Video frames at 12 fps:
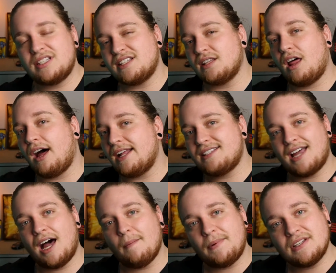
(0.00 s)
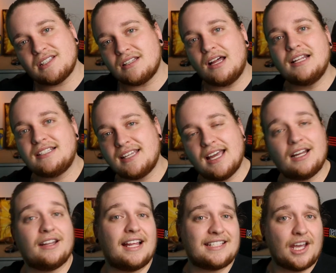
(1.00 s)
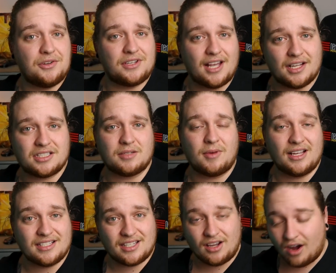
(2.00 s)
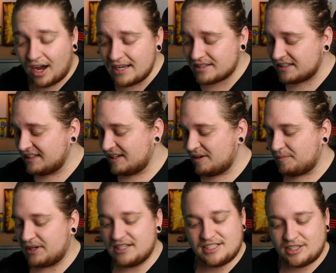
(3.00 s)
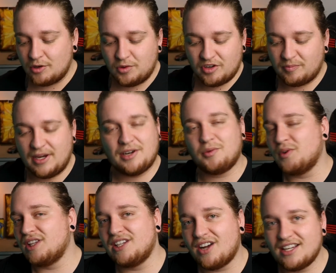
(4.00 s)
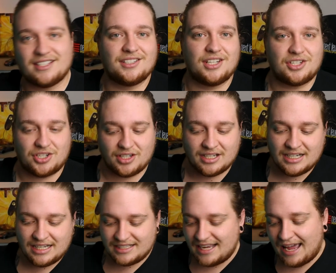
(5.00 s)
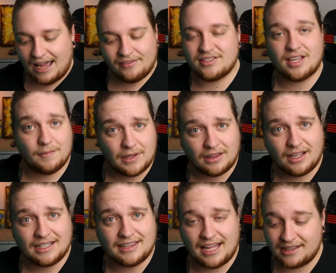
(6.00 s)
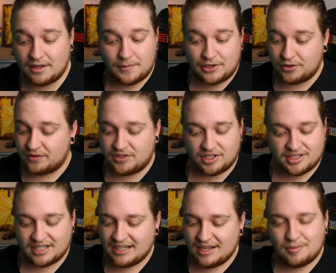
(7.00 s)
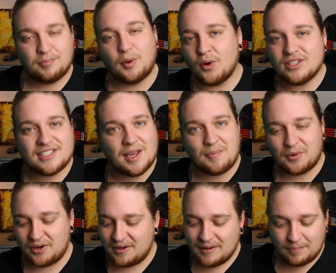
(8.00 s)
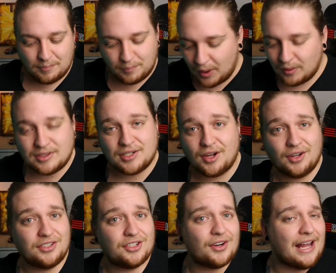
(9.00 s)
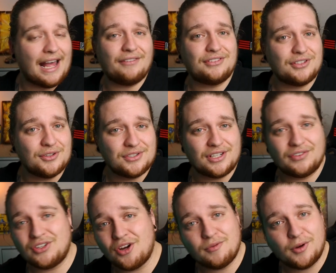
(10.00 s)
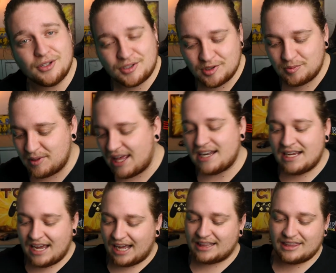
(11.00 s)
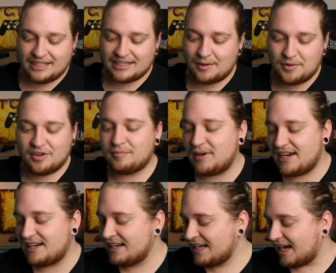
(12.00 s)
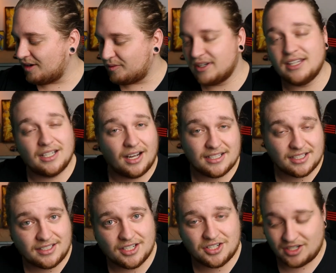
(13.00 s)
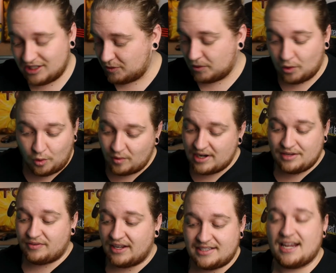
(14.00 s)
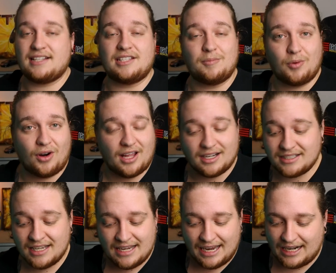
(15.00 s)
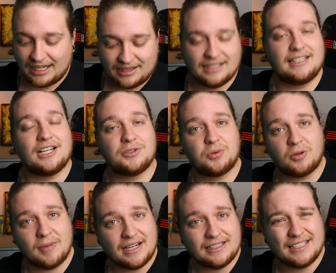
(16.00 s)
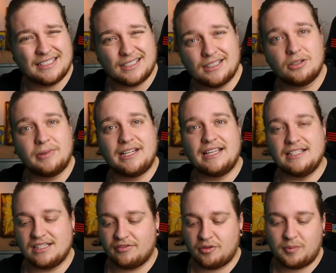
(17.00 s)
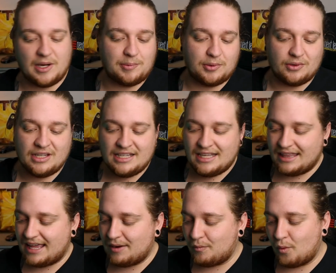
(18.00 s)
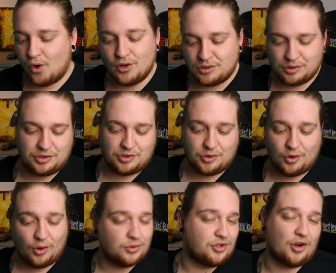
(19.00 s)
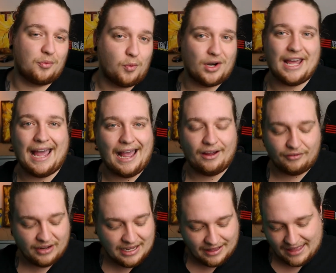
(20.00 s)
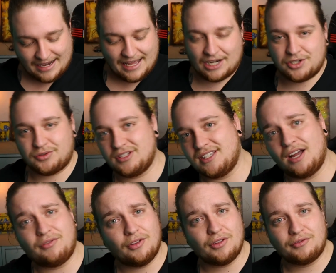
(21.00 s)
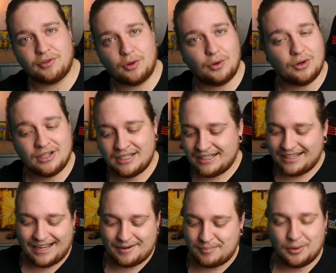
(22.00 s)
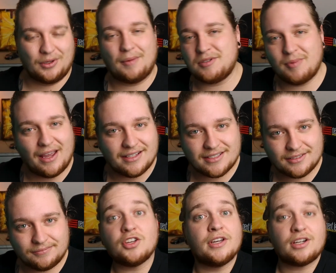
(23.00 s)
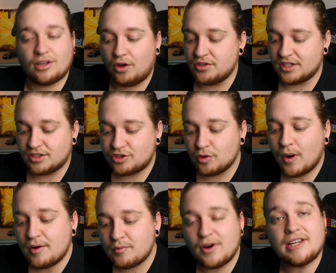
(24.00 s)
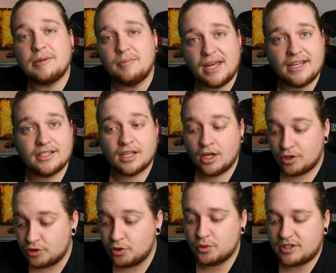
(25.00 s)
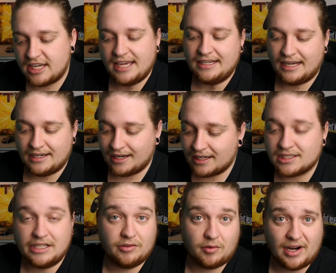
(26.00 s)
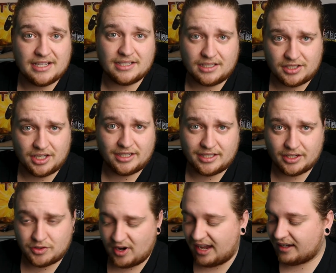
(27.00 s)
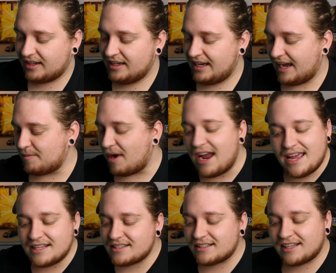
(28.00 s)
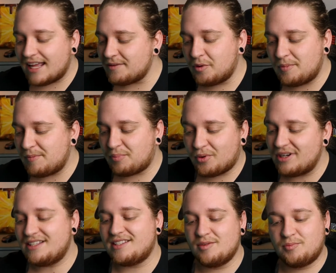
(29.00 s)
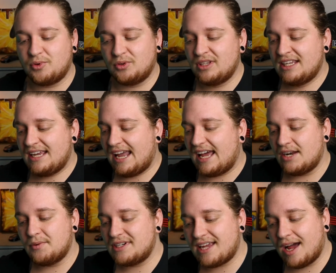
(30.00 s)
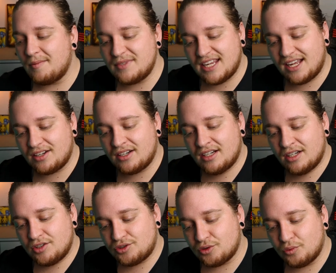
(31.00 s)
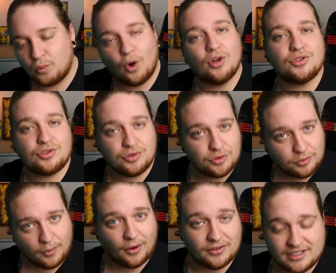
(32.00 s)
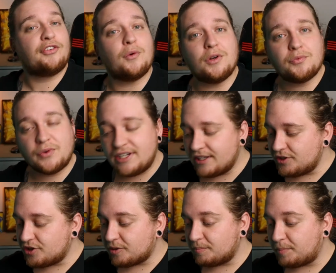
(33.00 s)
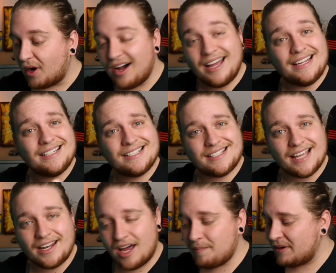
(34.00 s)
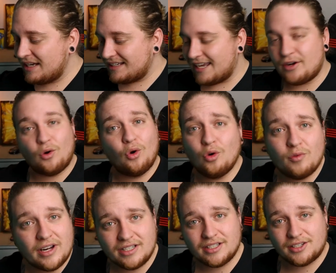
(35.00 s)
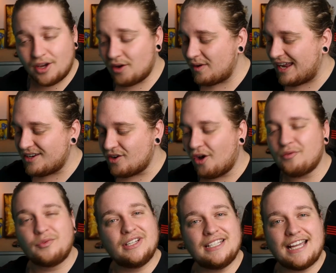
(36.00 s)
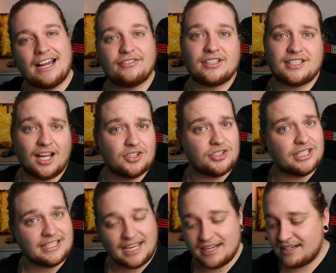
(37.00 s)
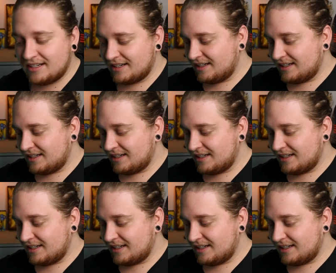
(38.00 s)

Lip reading: slides up and slides down, and that's how you customize the height, but it still would have been a really nice addition to have something like that we could have just bought separate, bolted on. You don't have to use it if you don't want to, but I think that would have been a really nice addition to an already fantastic product, and I think that just would have made things a little bit easier for people that weren't too sure or don't want to have that extra stuff on the floor and build up space. So in closing, do I recommend you get a Next Level Racing GTtrack? And my answer to that would be pretty simple, and it would come down to what do you want? If you want a rig that you can buy, set up, get all ready to go and not really have to touch it again,